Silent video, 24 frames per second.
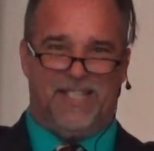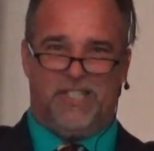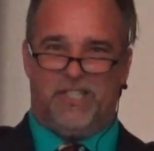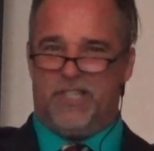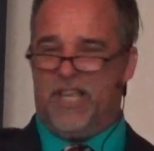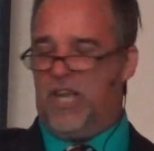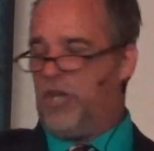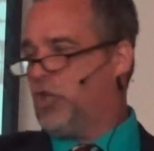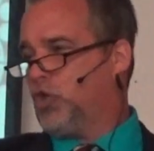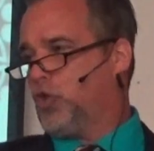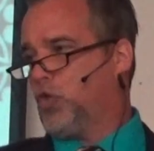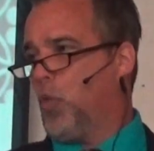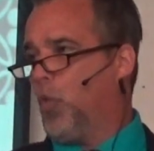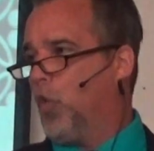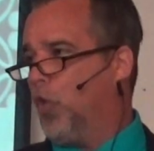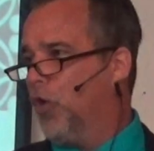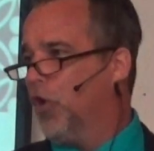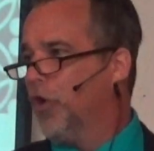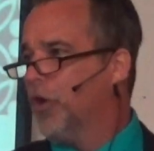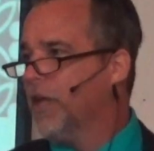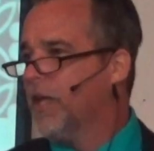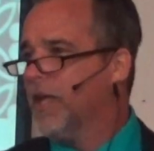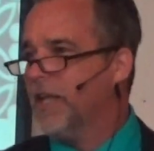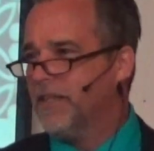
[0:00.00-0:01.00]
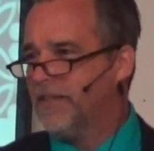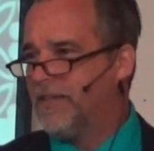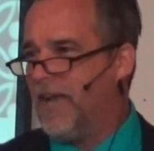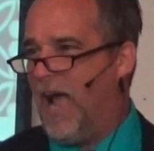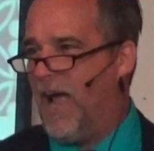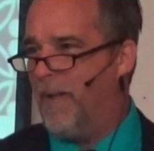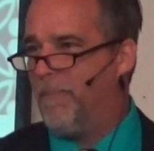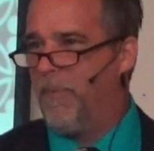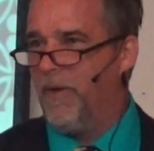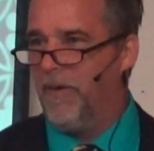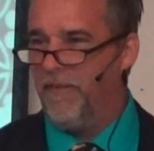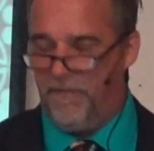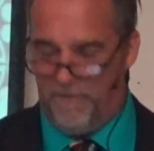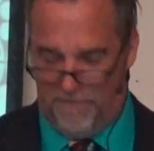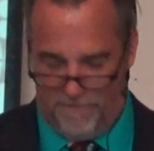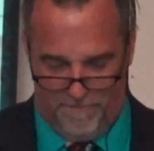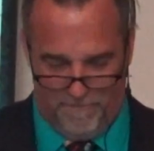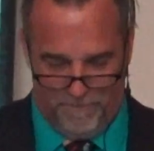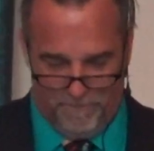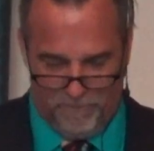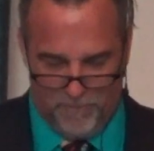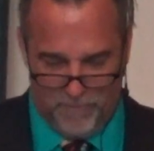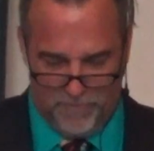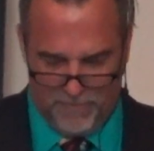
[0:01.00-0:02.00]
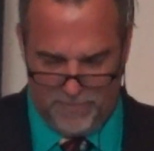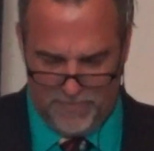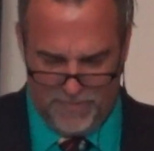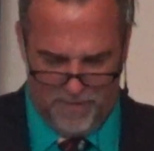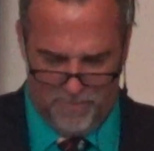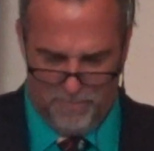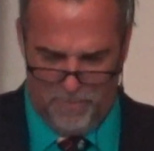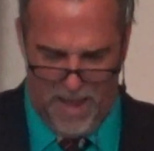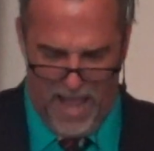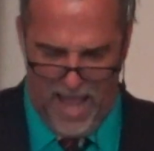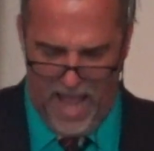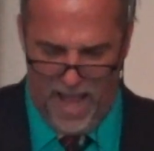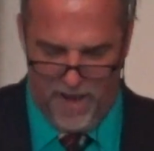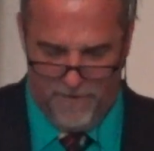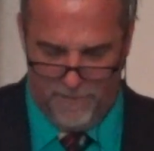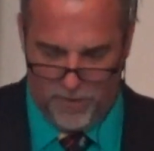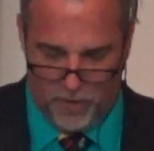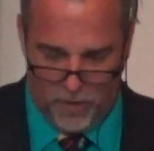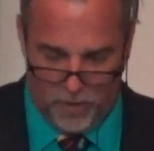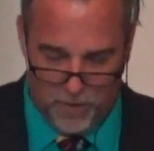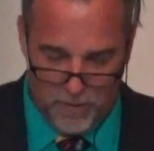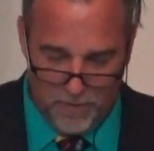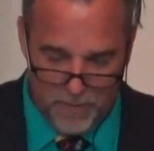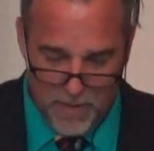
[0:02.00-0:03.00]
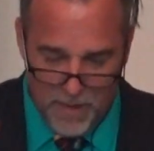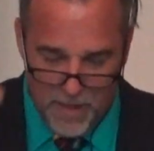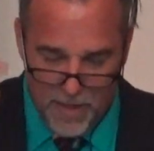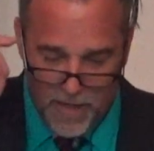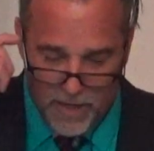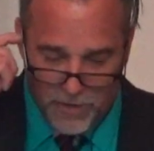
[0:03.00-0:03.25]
incestual type of behavior?